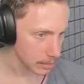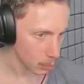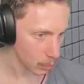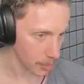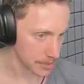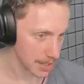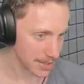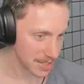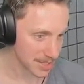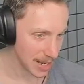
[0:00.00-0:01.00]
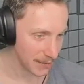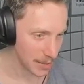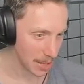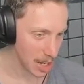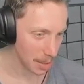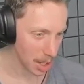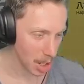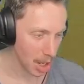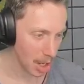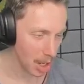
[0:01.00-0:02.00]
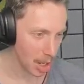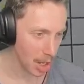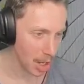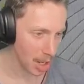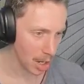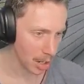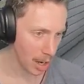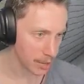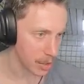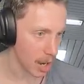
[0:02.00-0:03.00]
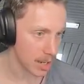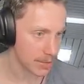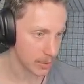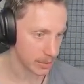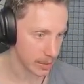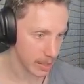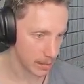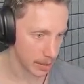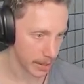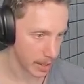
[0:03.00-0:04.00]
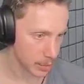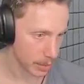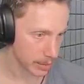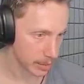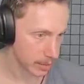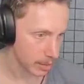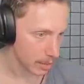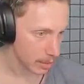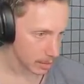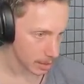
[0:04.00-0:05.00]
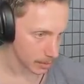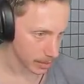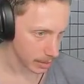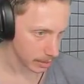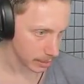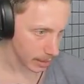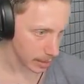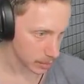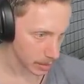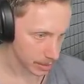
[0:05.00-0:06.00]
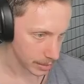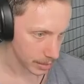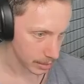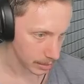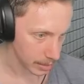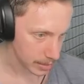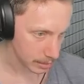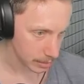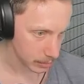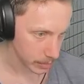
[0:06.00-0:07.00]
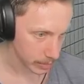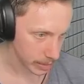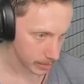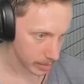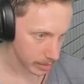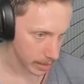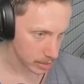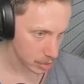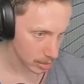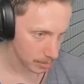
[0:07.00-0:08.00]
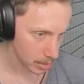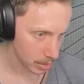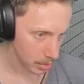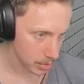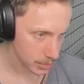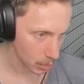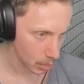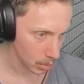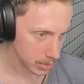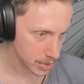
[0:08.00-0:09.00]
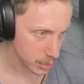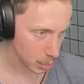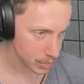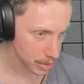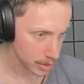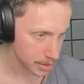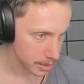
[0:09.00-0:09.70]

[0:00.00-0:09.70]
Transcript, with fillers: We're up to exit seven, baby! Nice, we got the camera and hatch right here. Camera there, hatch right there. Excellent. We got the camera and hatch combos all sorted.